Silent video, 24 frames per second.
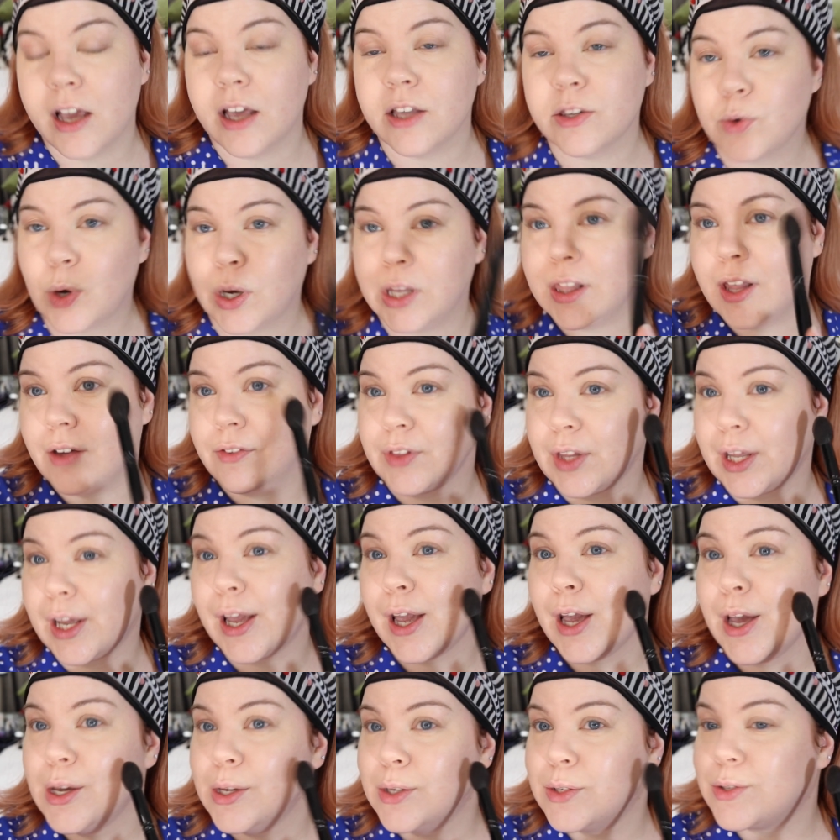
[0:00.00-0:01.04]
It's quite lovely.
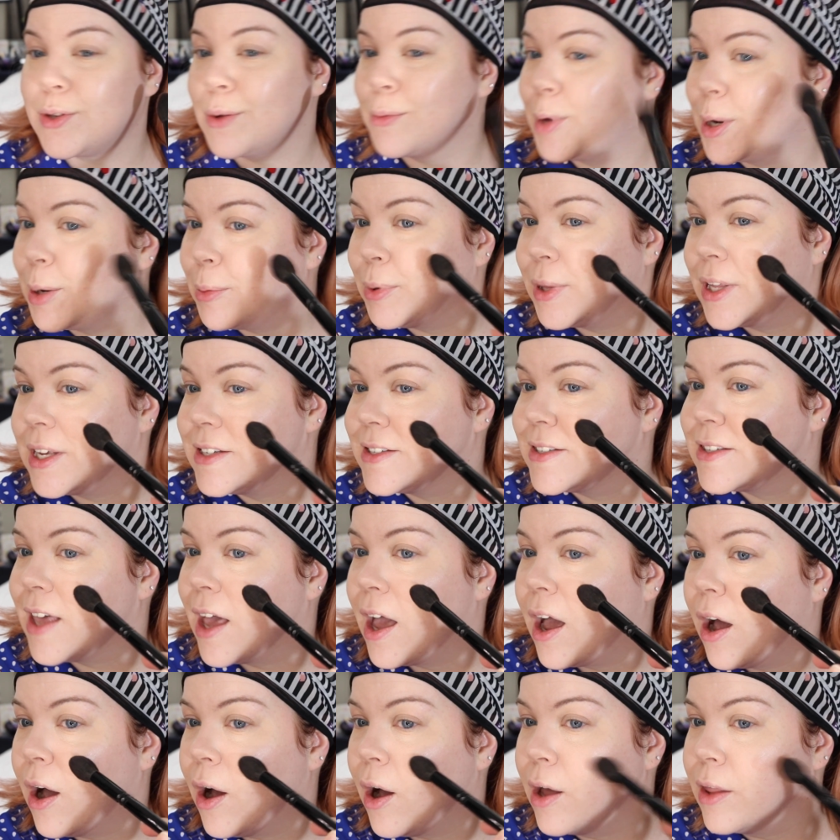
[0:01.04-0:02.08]
So I'm going to place
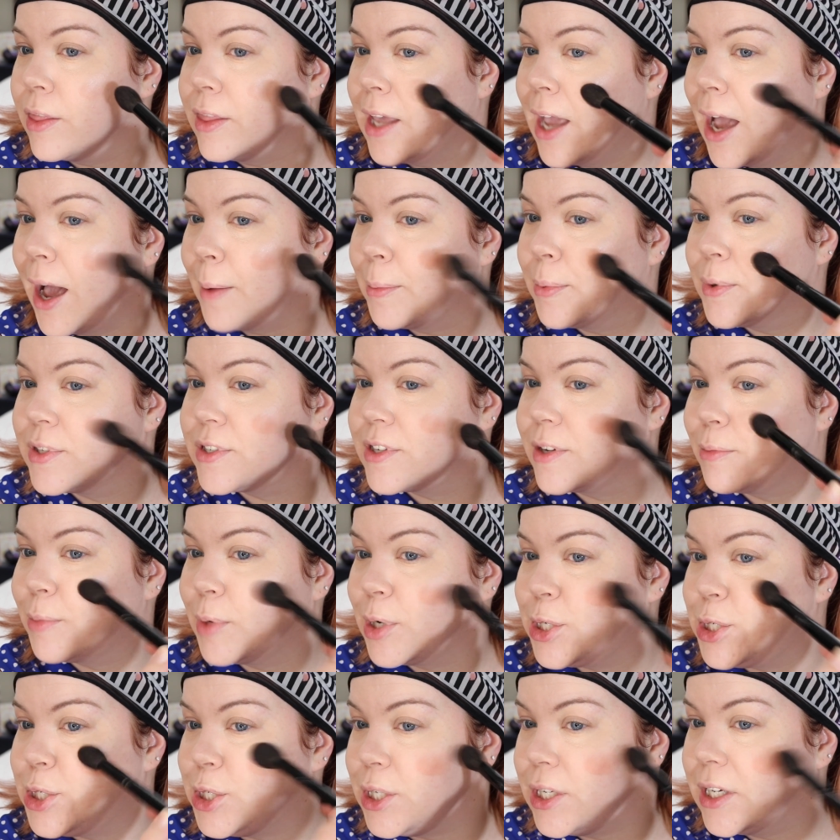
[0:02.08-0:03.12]
that on the apples of
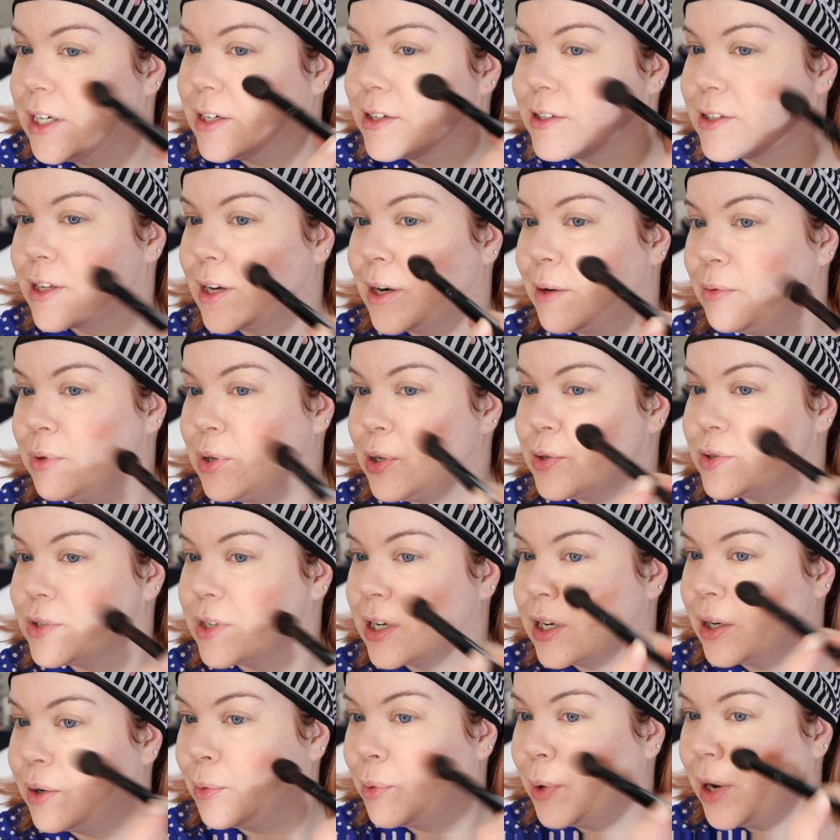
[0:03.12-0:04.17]
my cheeks and I'm
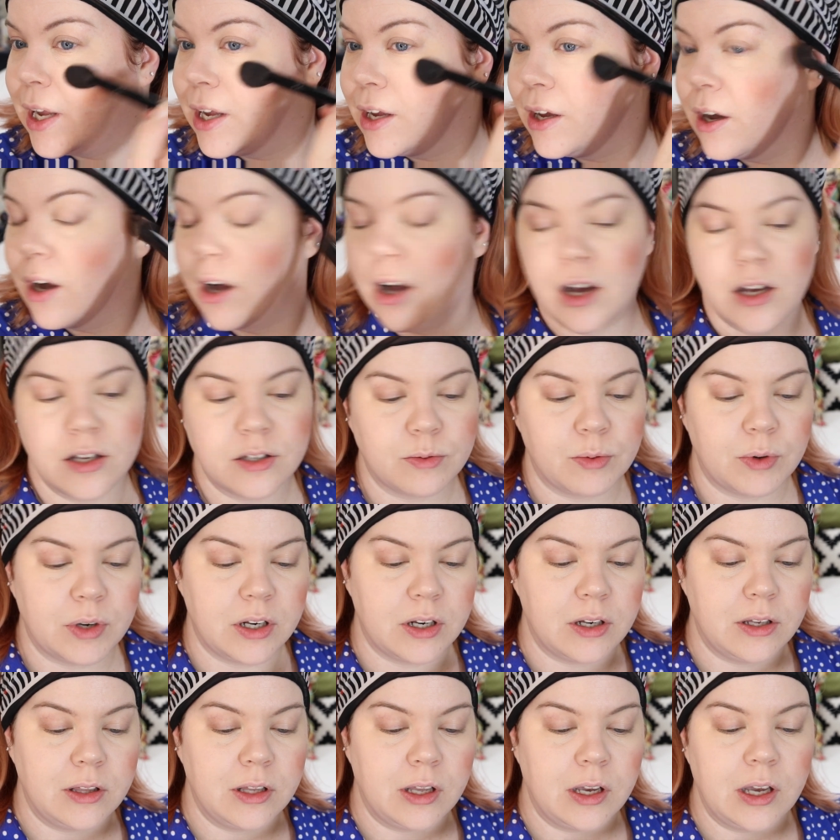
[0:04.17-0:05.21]
using a Wayne Goss, what
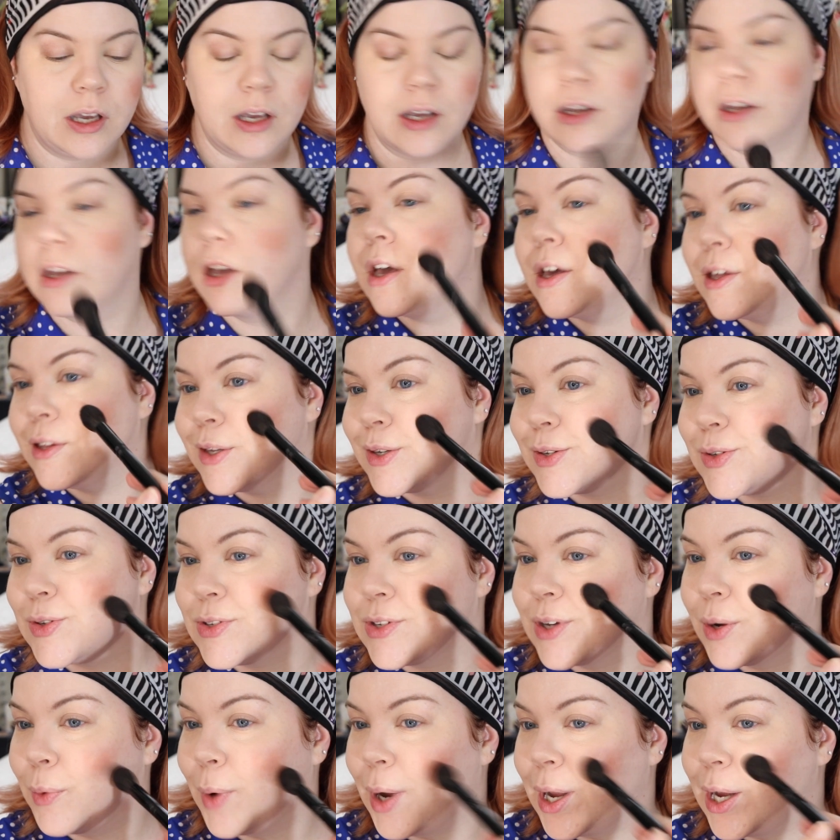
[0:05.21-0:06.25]
in the heck, this
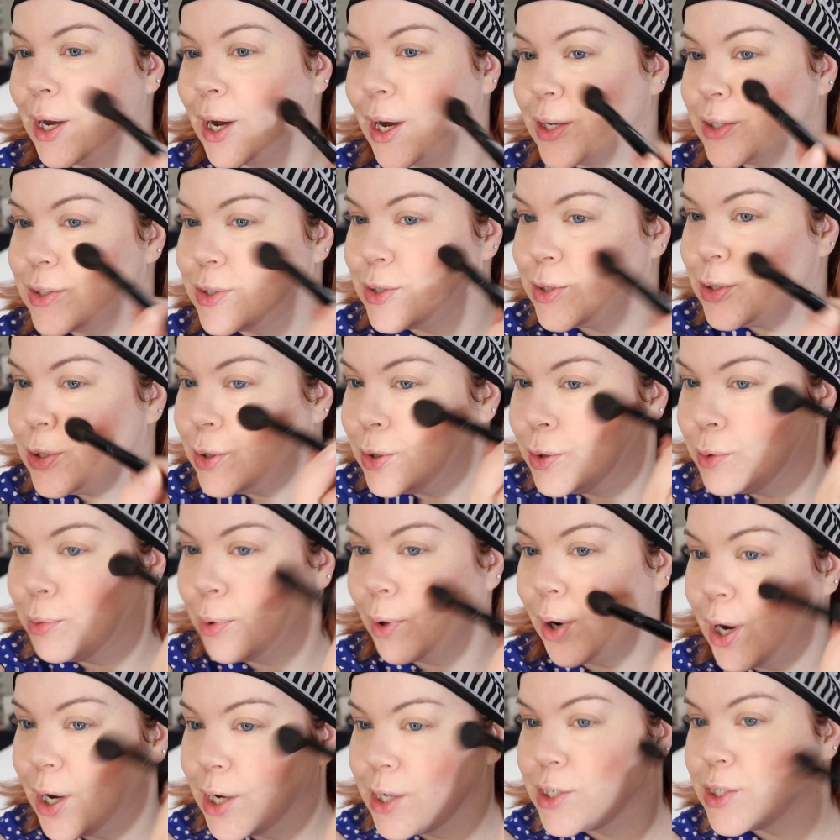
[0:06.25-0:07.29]
is a Wayne Goss 2
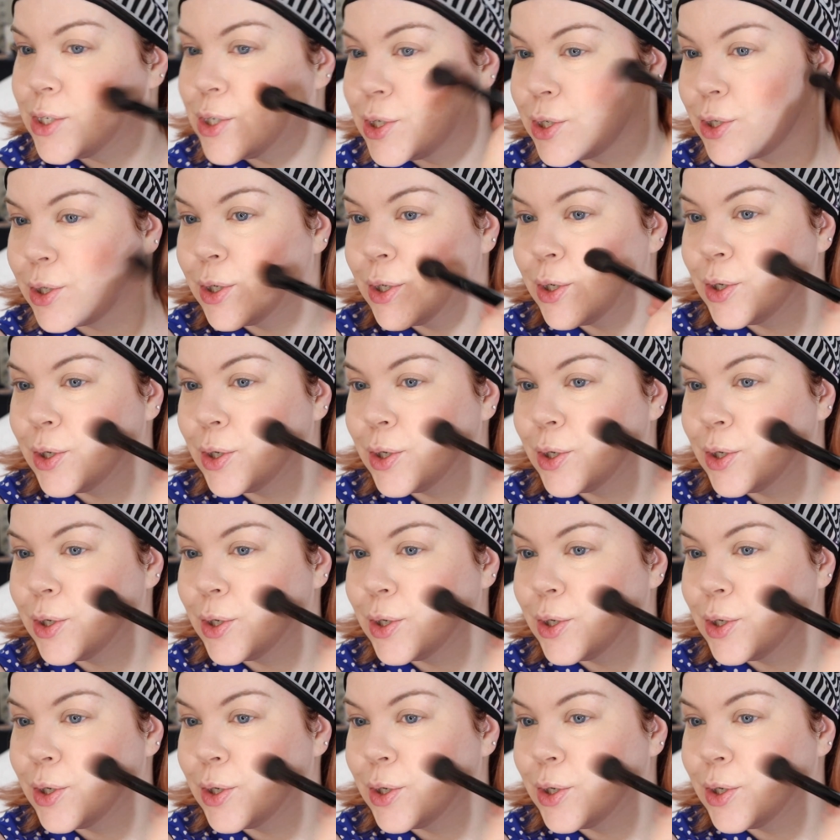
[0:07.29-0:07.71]
brush.